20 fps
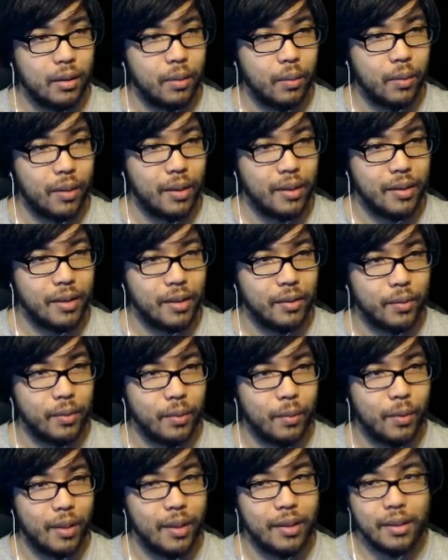What is this
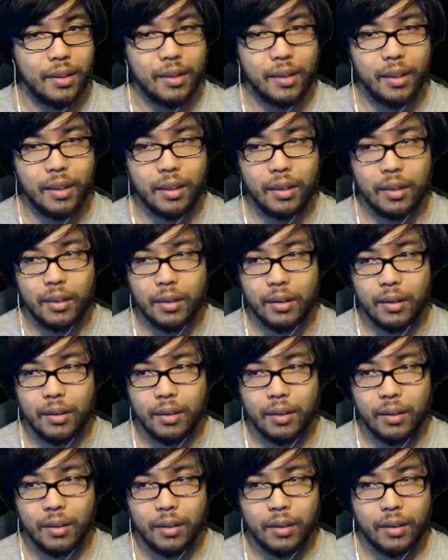room? Why is this here?
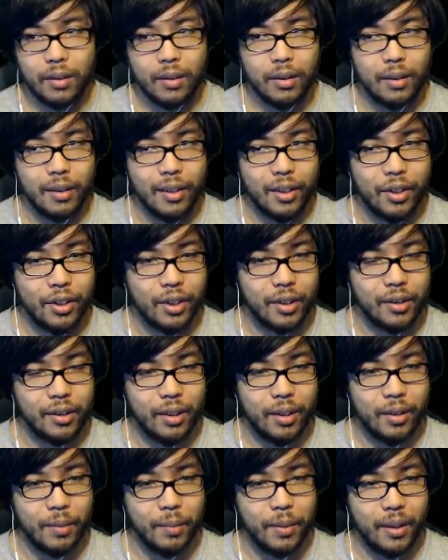It's just
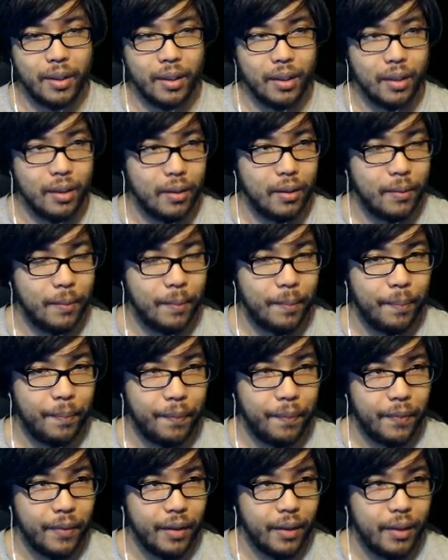there to be here?
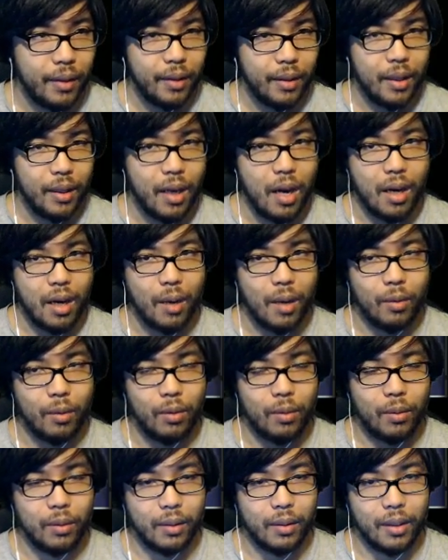Alright,
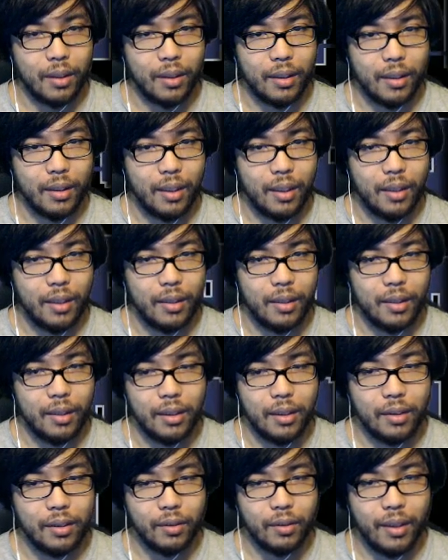well, we're gonna die.
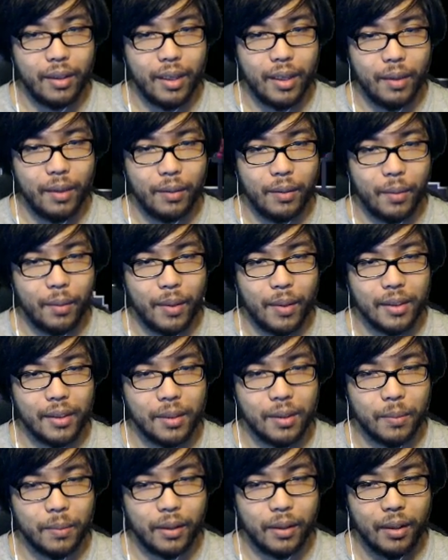Is there any health? I'll buy
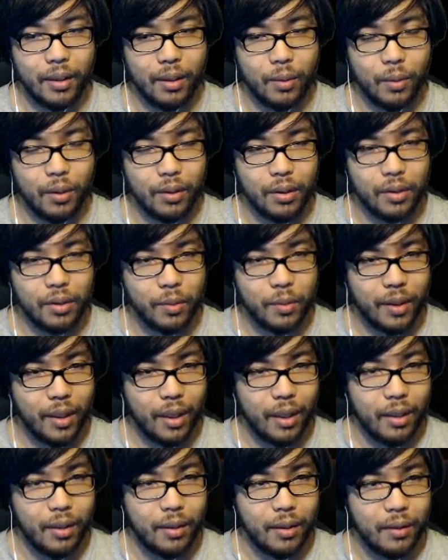something here. I don't want this run to
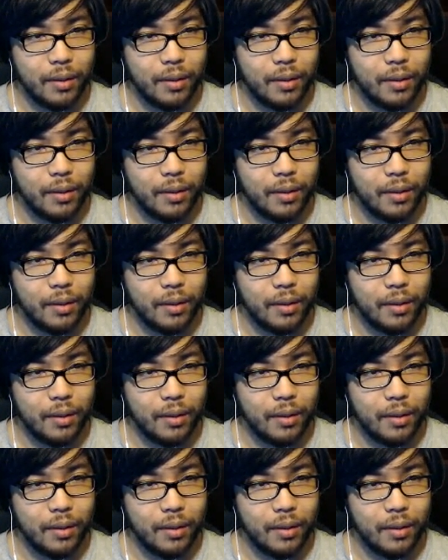end.